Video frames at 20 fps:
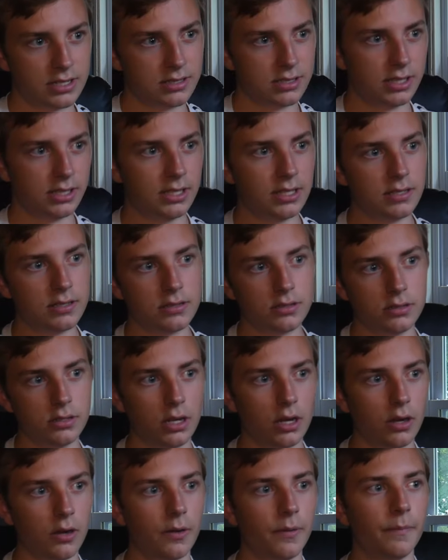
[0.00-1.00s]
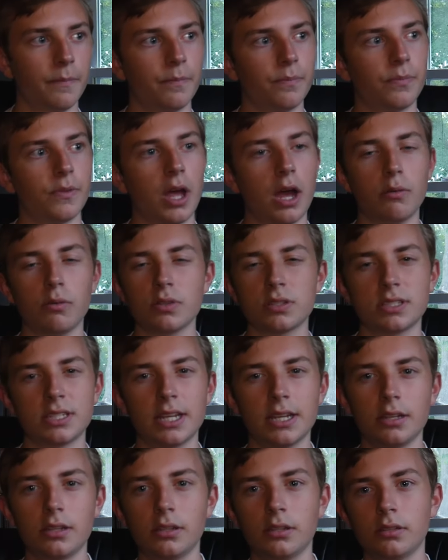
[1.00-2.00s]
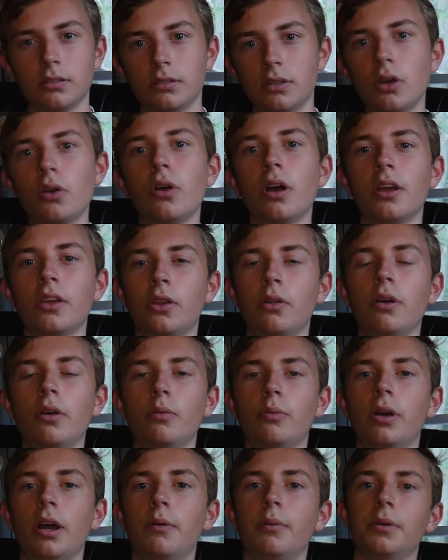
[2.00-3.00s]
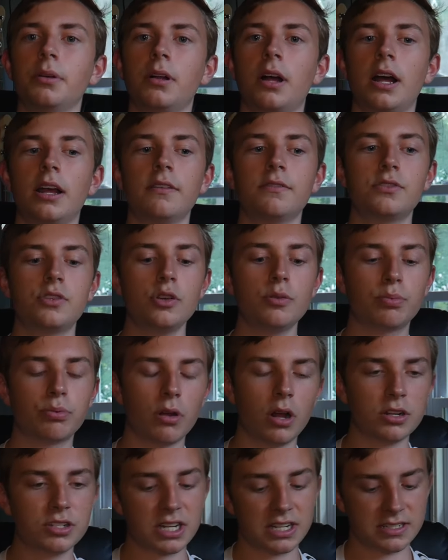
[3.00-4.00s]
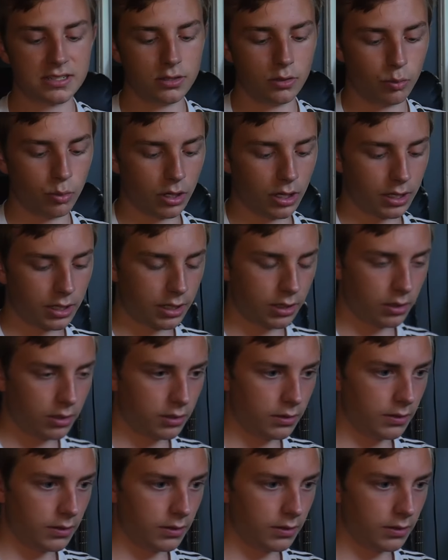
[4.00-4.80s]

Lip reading: I say this? No. I won't say it. No, you know, I will. I have 2 projects in the work.